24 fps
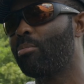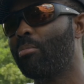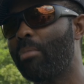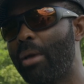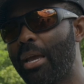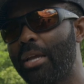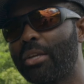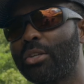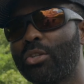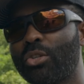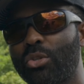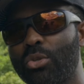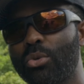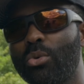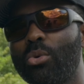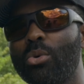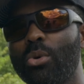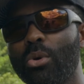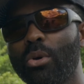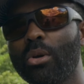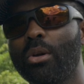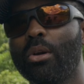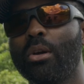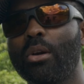make
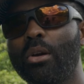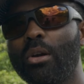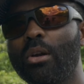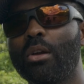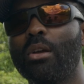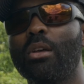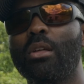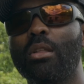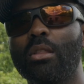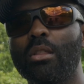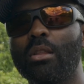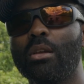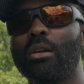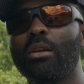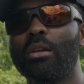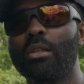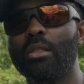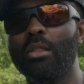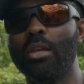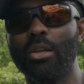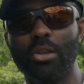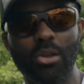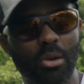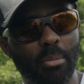sure
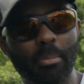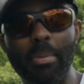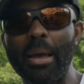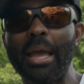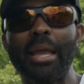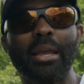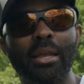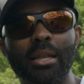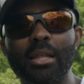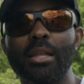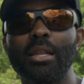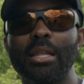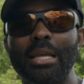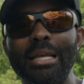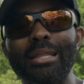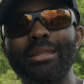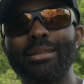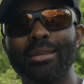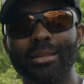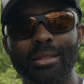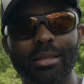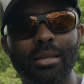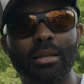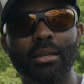that you're banging it
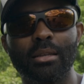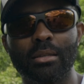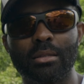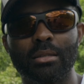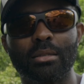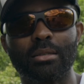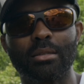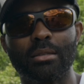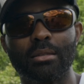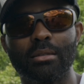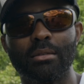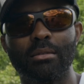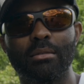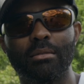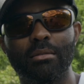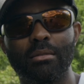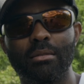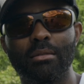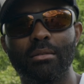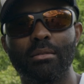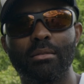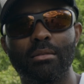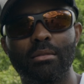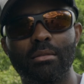into things.
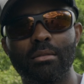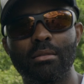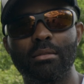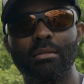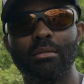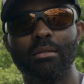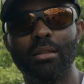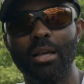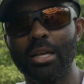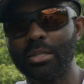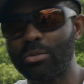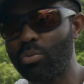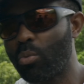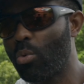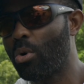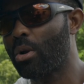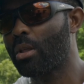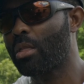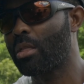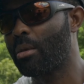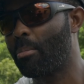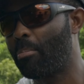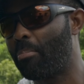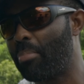That's one
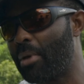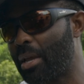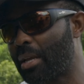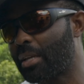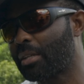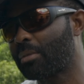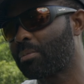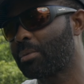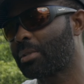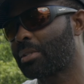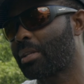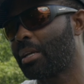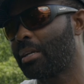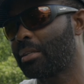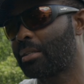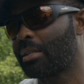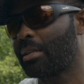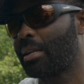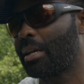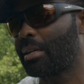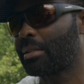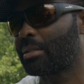of the biggest mistakes that I